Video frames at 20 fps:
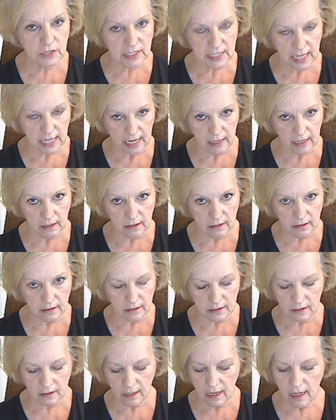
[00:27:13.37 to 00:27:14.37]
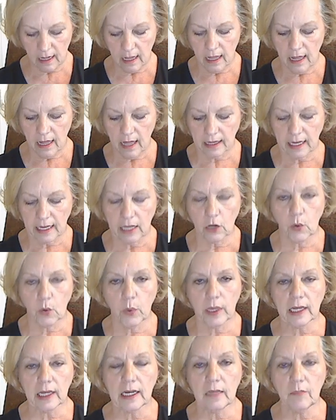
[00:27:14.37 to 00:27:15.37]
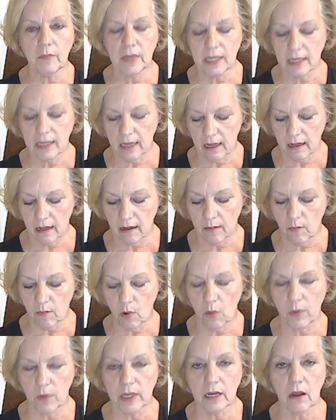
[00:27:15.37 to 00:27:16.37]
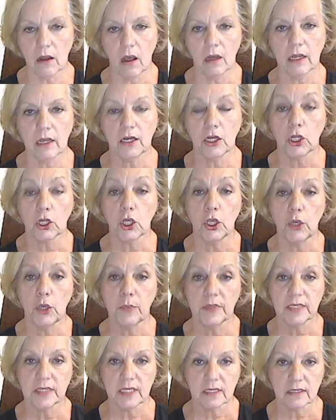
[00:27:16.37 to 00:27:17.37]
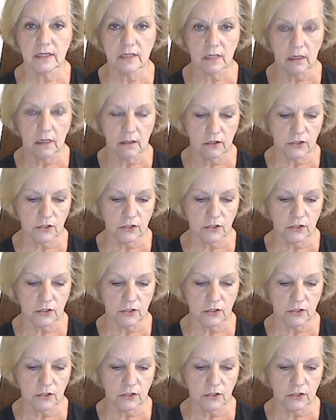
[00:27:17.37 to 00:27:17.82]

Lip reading: This is a critical function for you to know from now on.